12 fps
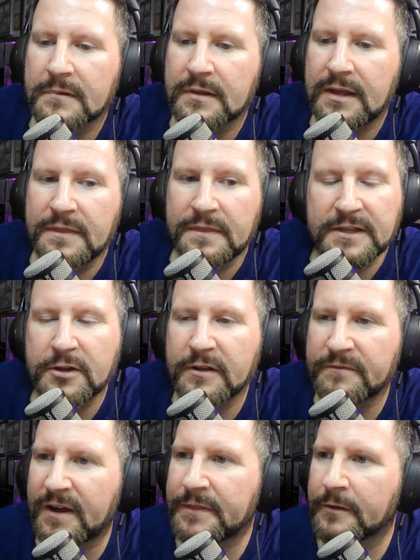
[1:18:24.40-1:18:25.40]
And then you can
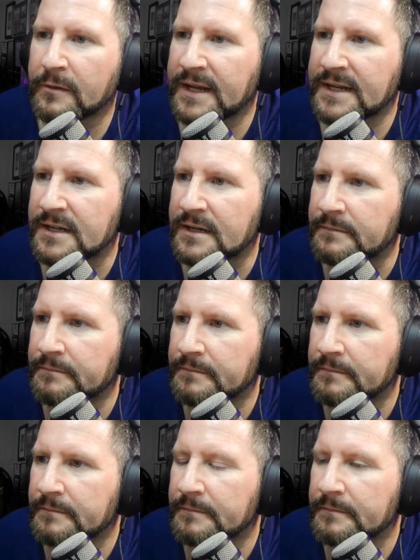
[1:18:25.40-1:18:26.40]
find their LinkedIn.
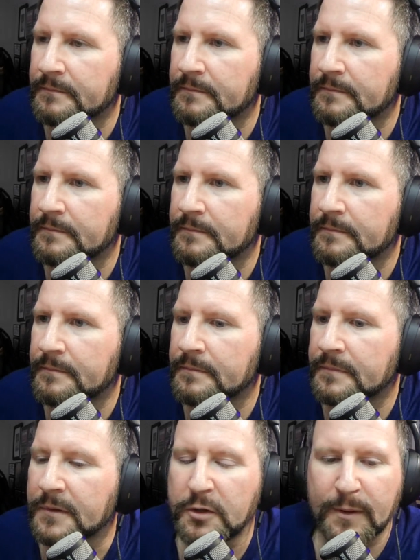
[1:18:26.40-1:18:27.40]

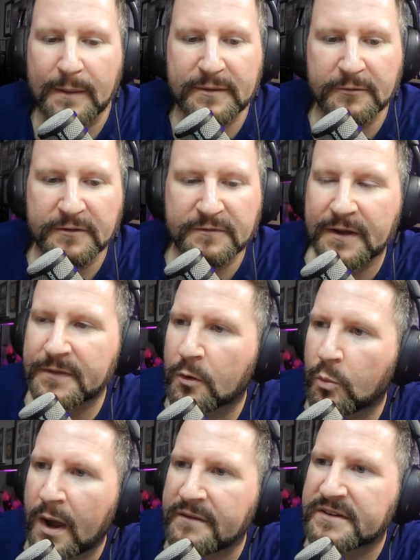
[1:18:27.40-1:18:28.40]
You might be able to find their
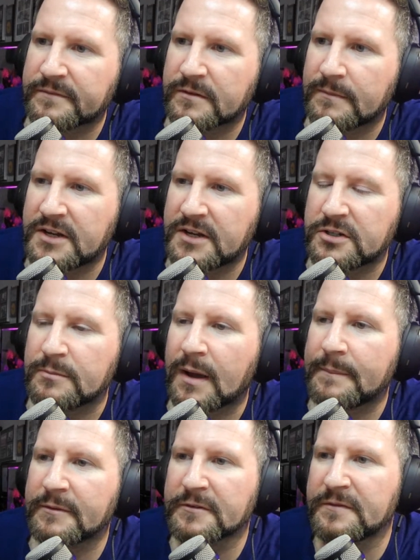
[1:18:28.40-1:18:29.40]
wife's information. You might
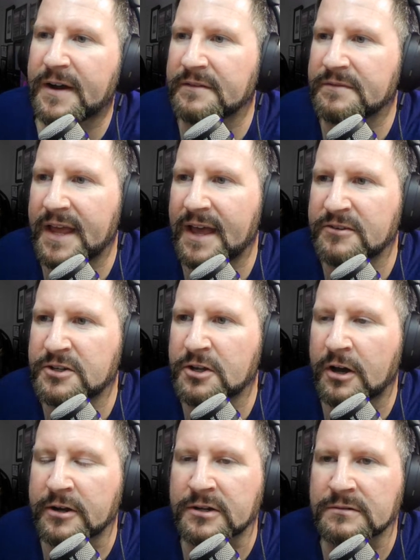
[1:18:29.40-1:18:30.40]
be able to find if they have a
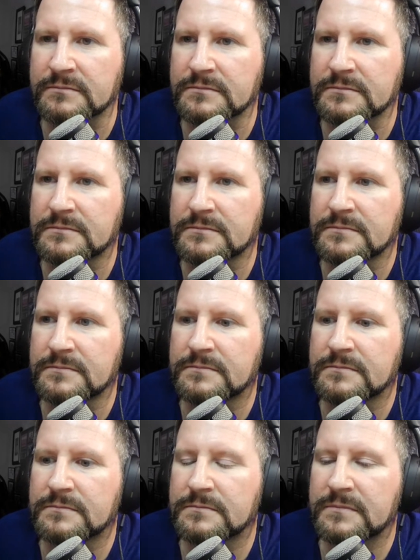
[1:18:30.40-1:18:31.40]
daughter,
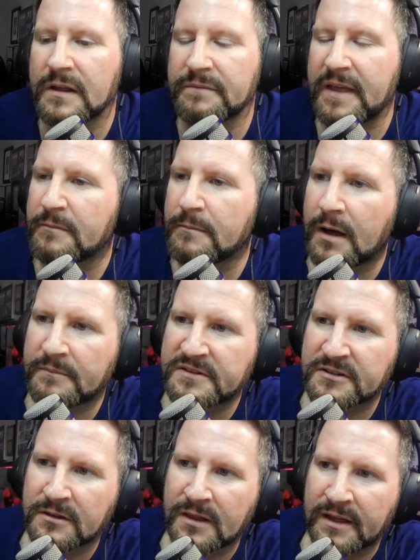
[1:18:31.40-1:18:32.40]
if they have a mom
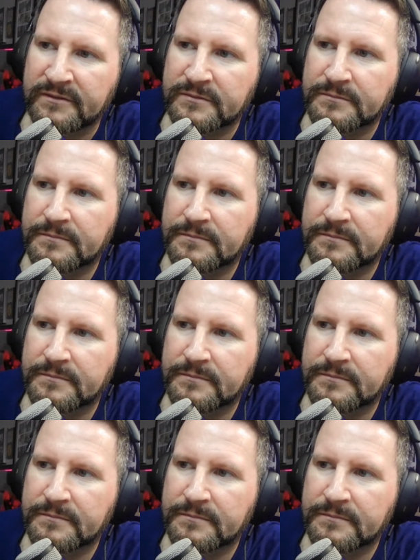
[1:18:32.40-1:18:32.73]
still alive.